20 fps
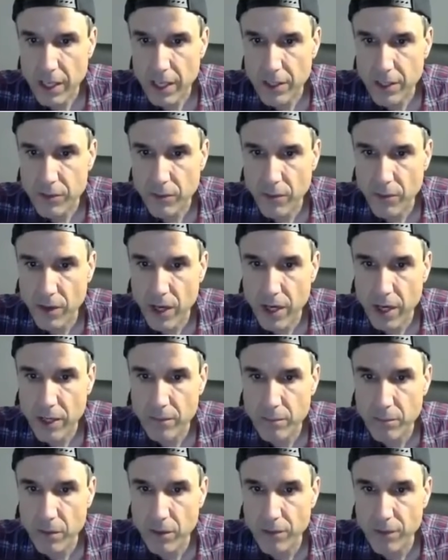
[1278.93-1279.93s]
Yeah, that's
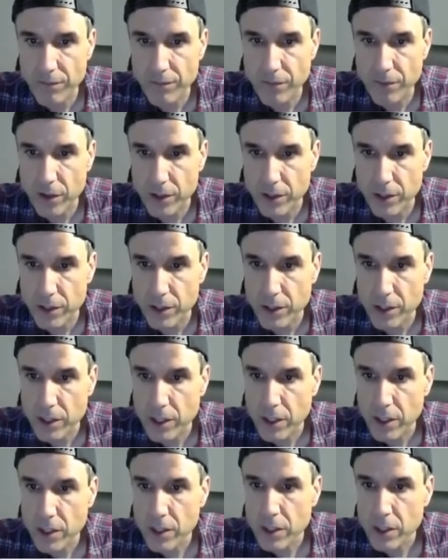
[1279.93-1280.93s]
right, mother.
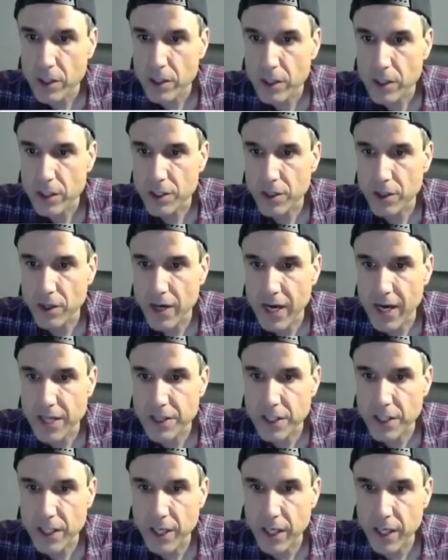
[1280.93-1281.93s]
Get your
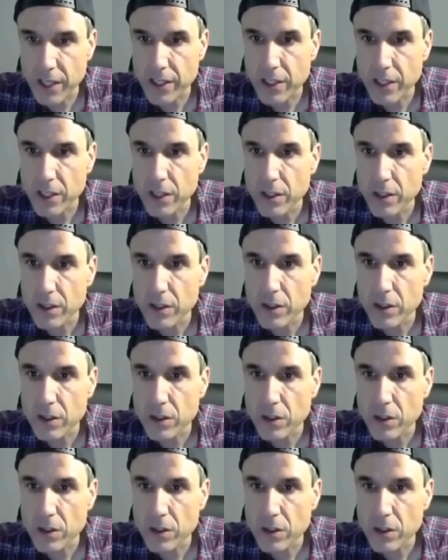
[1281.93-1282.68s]
ass kicked.